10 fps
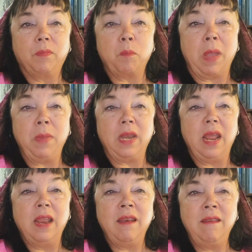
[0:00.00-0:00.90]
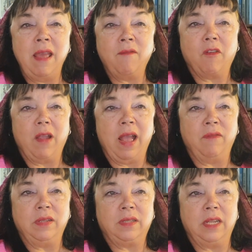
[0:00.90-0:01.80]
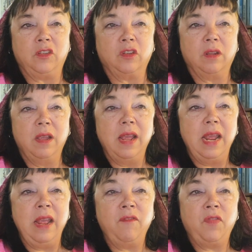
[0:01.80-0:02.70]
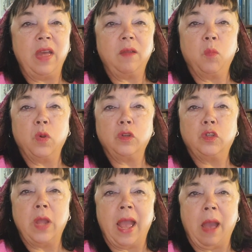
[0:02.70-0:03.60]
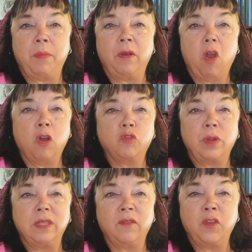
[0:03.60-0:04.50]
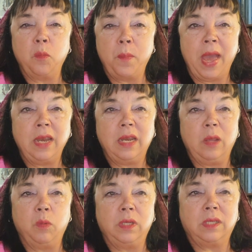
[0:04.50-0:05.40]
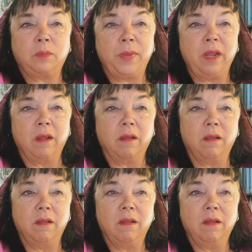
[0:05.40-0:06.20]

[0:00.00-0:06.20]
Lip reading: My men never have his nature. If that were to happen, all trace of humanity would disappear.